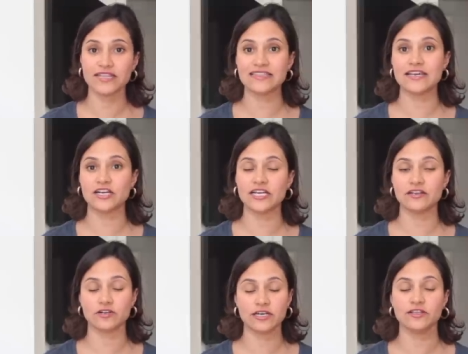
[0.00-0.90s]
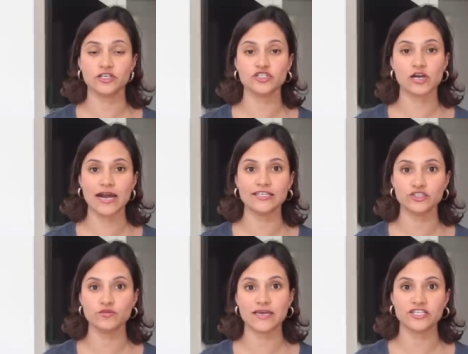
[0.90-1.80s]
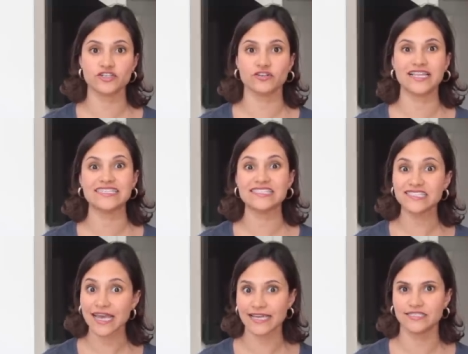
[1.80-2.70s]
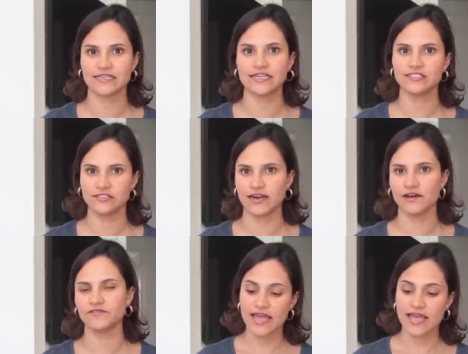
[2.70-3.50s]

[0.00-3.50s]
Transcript: they're trying to make sure that the taste is draft.